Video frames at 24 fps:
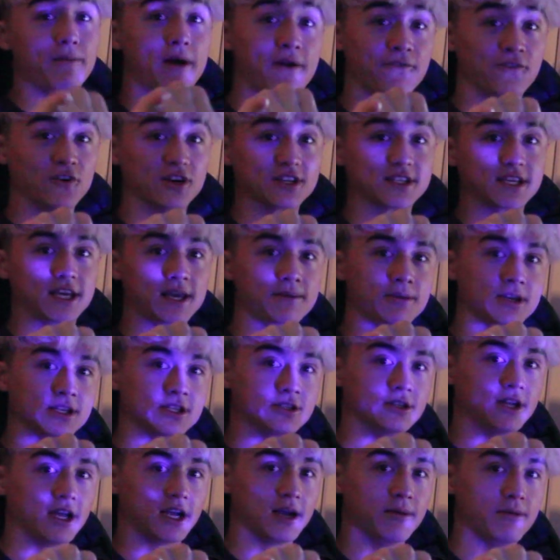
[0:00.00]
my first game
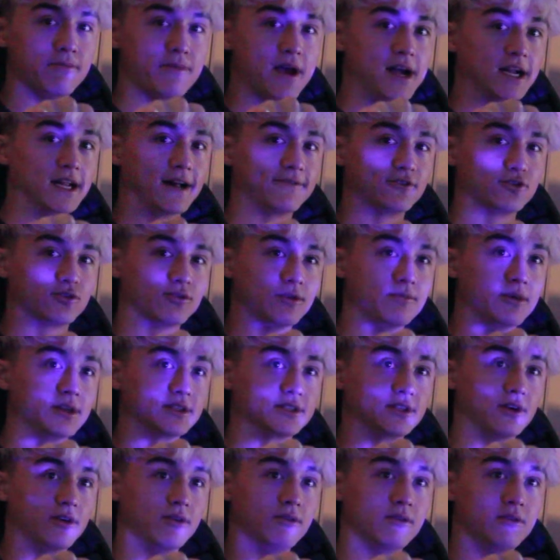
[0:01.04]
yesterday, coming back after 3 months
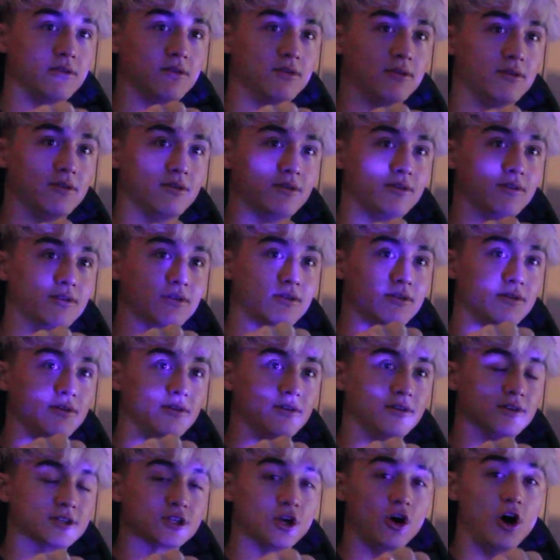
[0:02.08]
though.
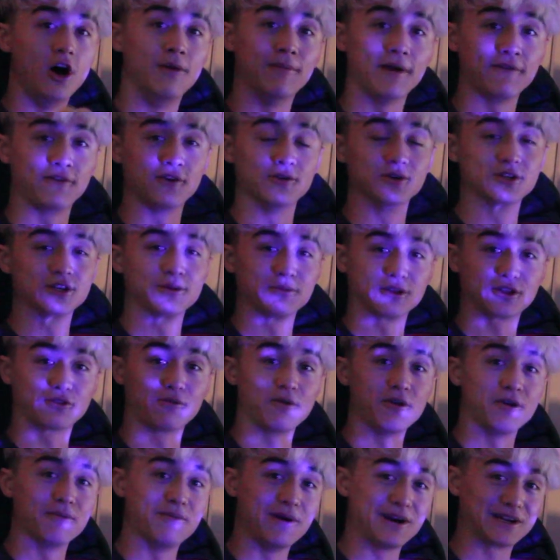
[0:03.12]
So all my viewers owe me
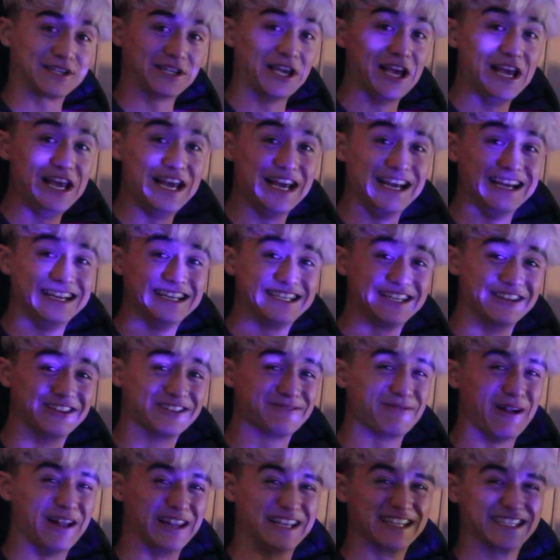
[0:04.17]
$300. You should
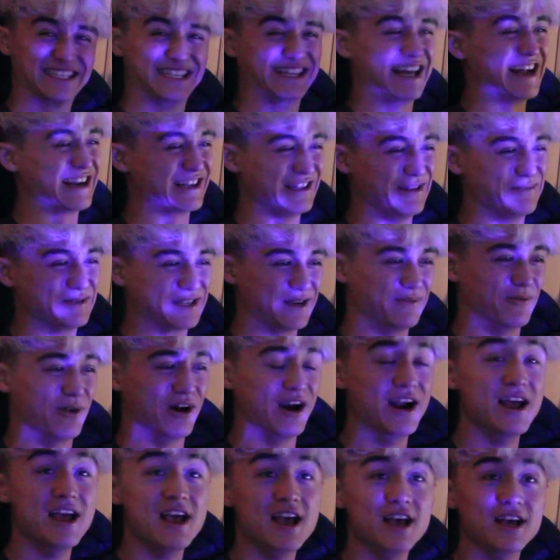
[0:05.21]
probably see that clip
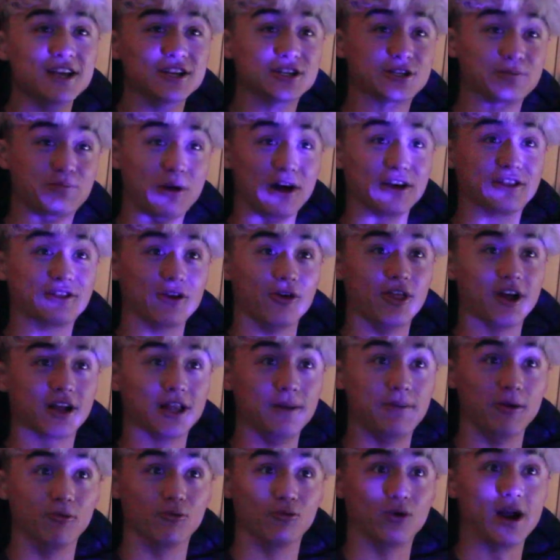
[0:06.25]
somewhere. You should probably throw that
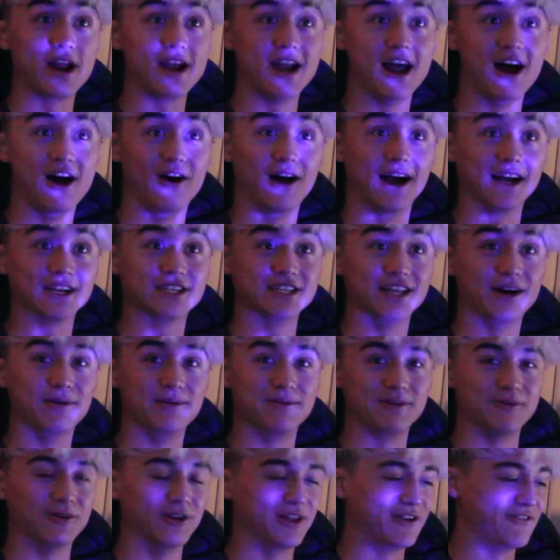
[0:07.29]
clip in right now. Actually, that
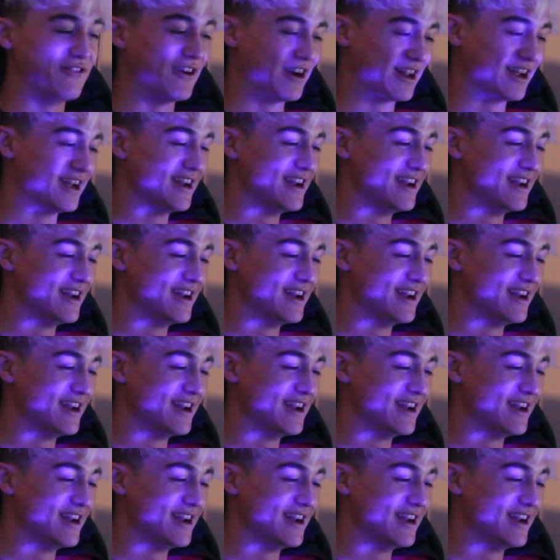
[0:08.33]
would be really funny.